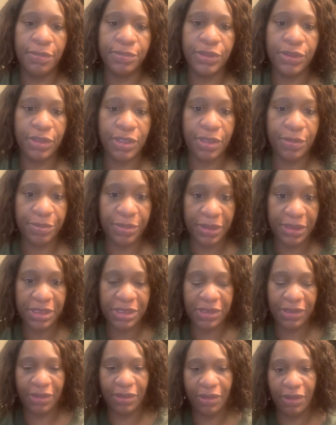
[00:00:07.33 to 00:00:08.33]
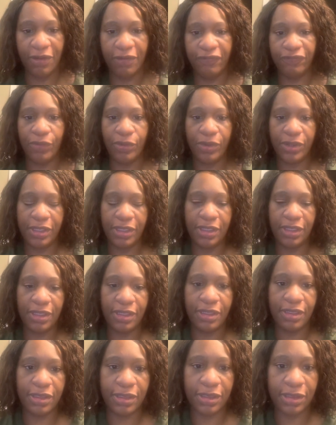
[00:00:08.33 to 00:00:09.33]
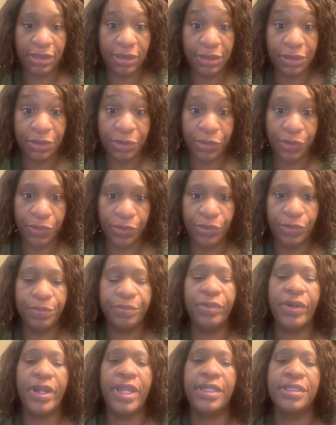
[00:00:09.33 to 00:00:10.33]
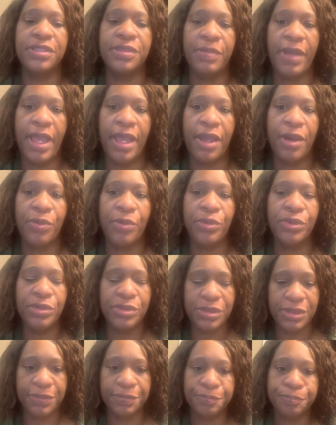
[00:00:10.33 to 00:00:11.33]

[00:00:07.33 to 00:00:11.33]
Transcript: the completion of 40 clinical practicum hours.